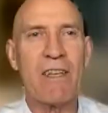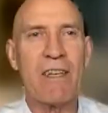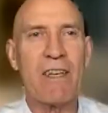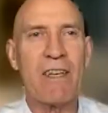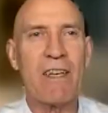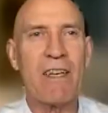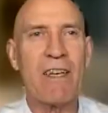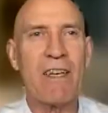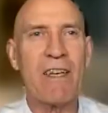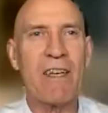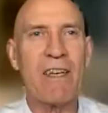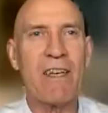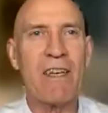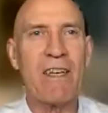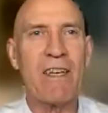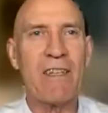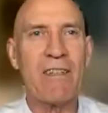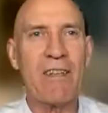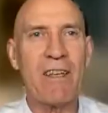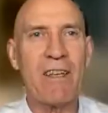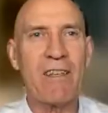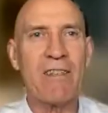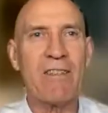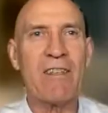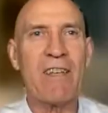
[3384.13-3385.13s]

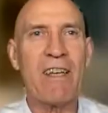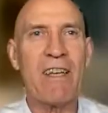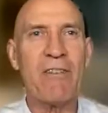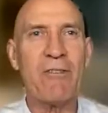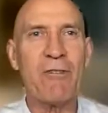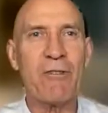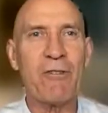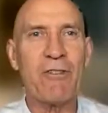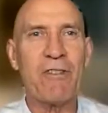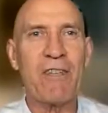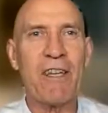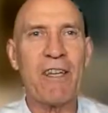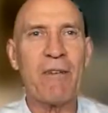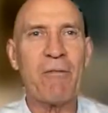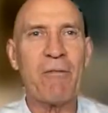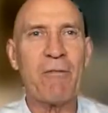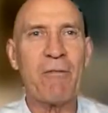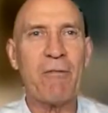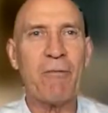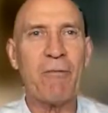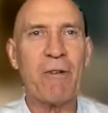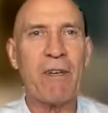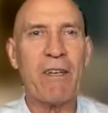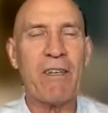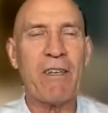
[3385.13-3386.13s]
it's
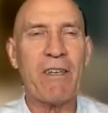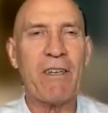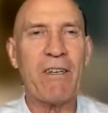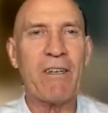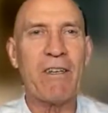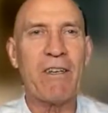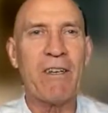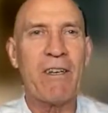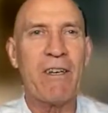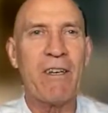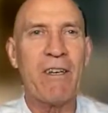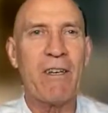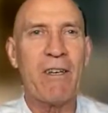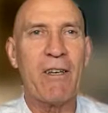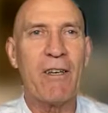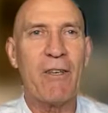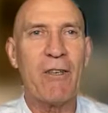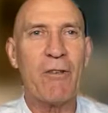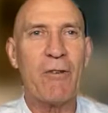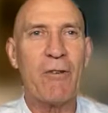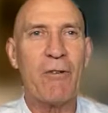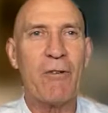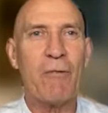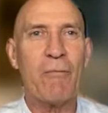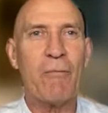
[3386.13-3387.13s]
interesting when you
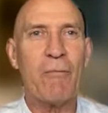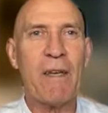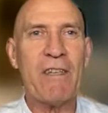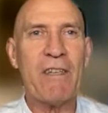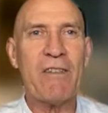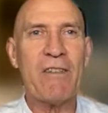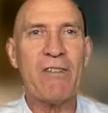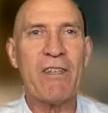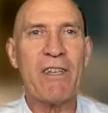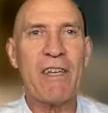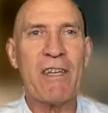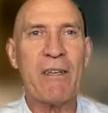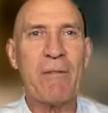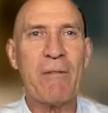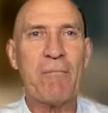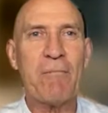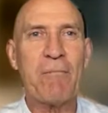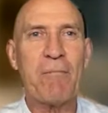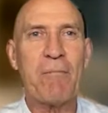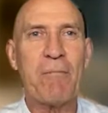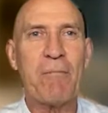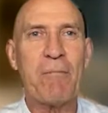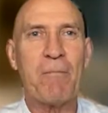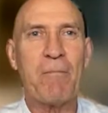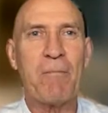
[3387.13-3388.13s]
were
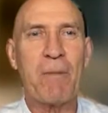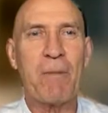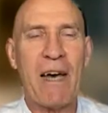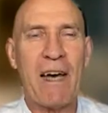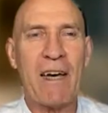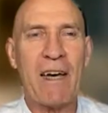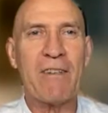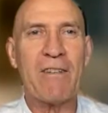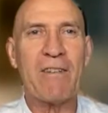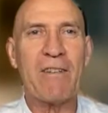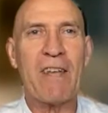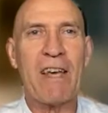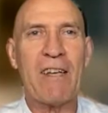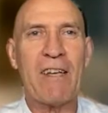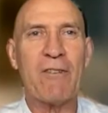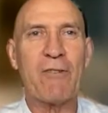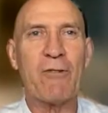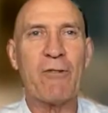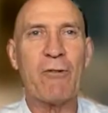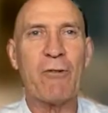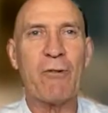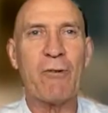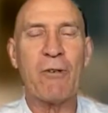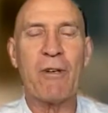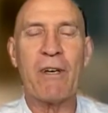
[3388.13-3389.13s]
mentioning part of that
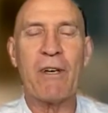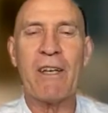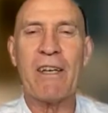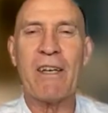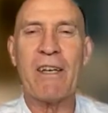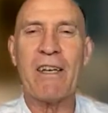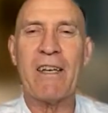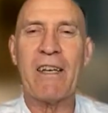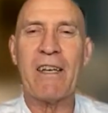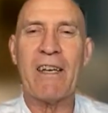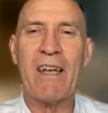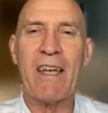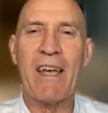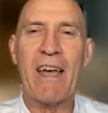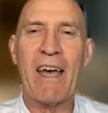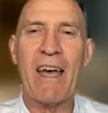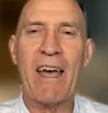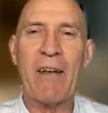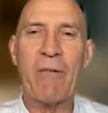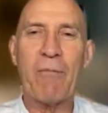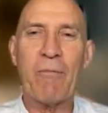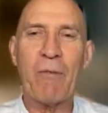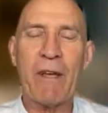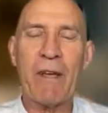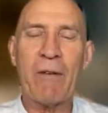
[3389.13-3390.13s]
talk, and
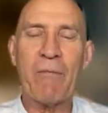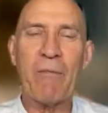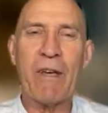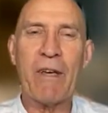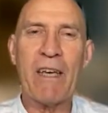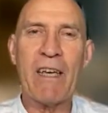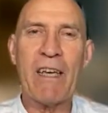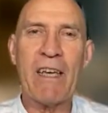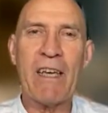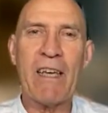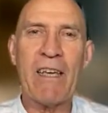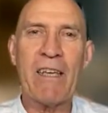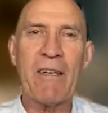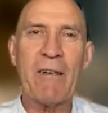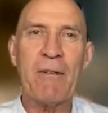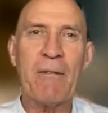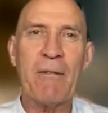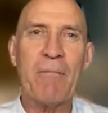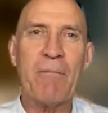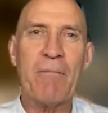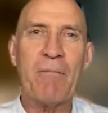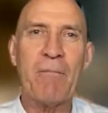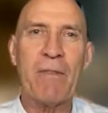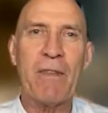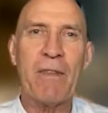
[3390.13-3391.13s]
when we,
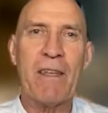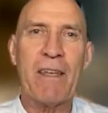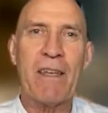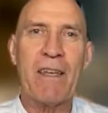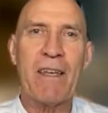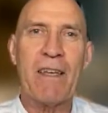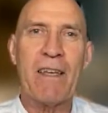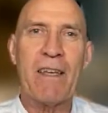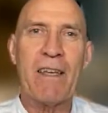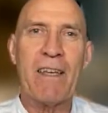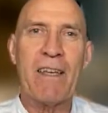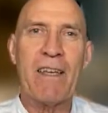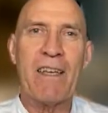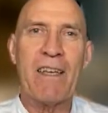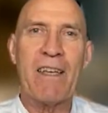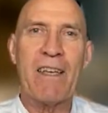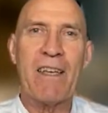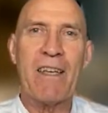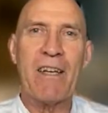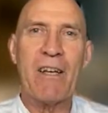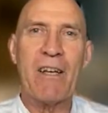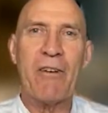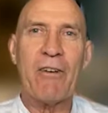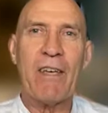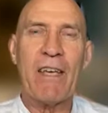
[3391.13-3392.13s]

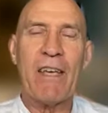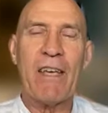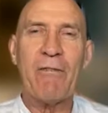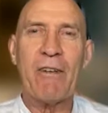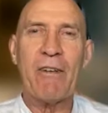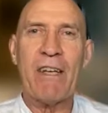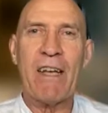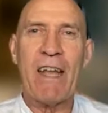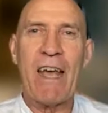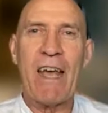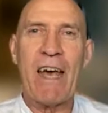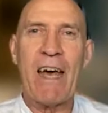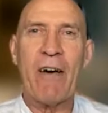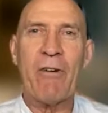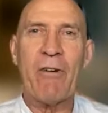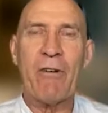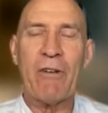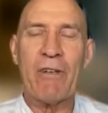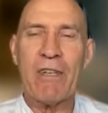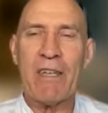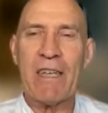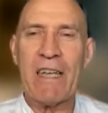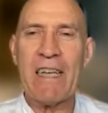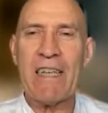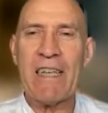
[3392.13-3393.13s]
even now
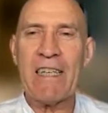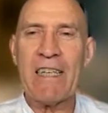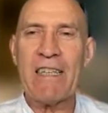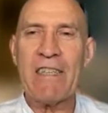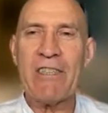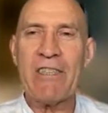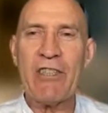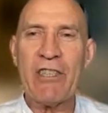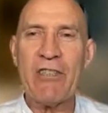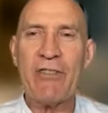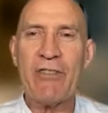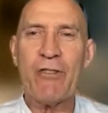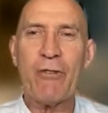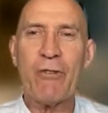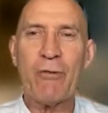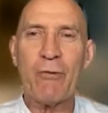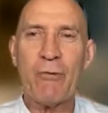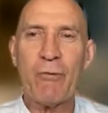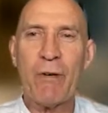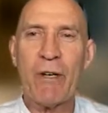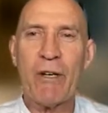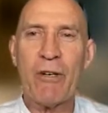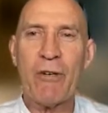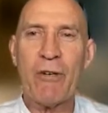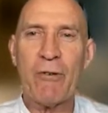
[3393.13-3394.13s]
in the digital
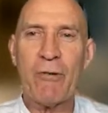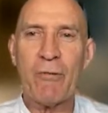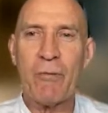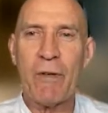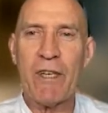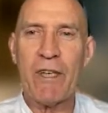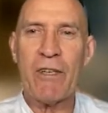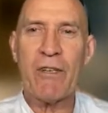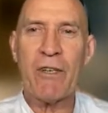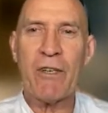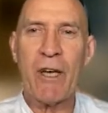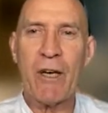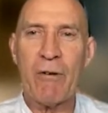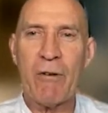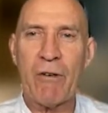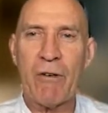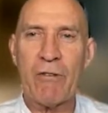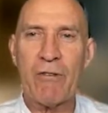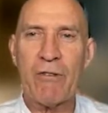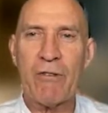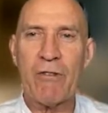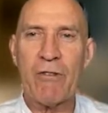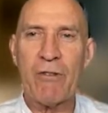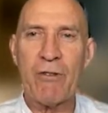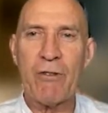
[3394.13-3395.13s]
world, when you go
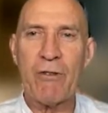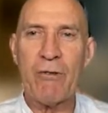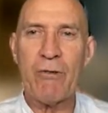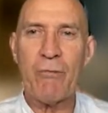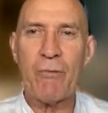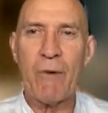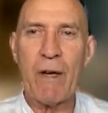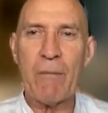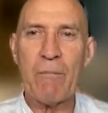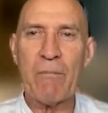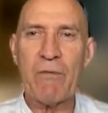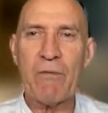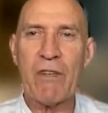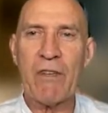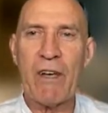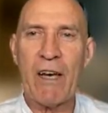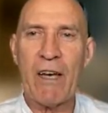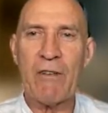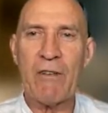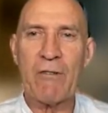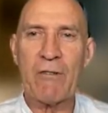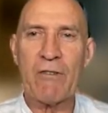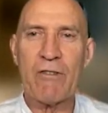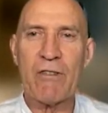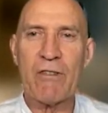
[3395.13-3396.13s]
onto a new
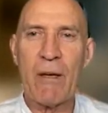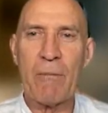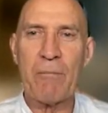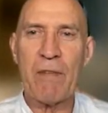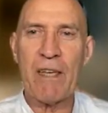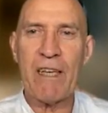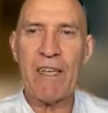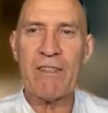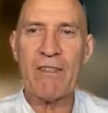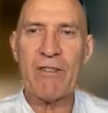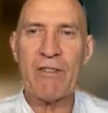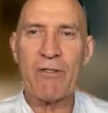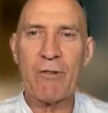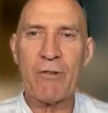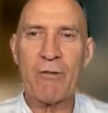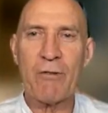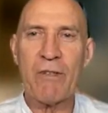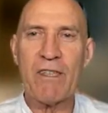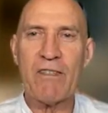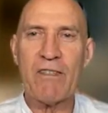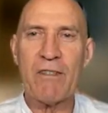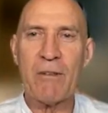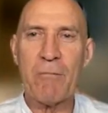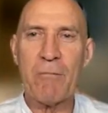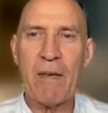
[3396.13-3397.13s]
website or something, there's
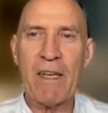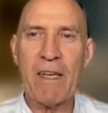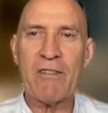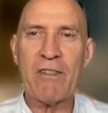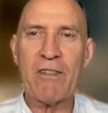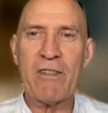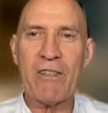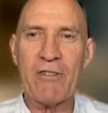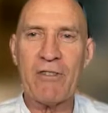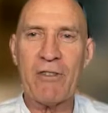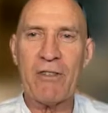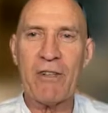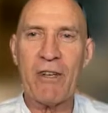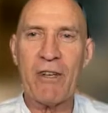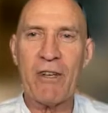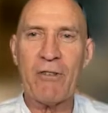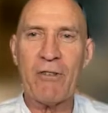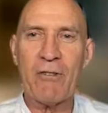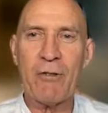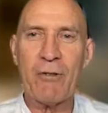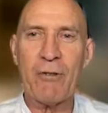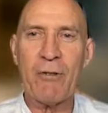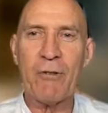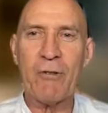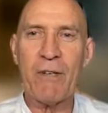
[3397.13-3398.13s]
always a message.
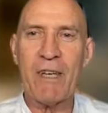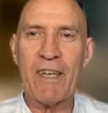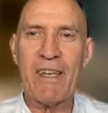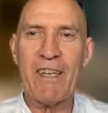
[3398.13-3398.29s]
Do you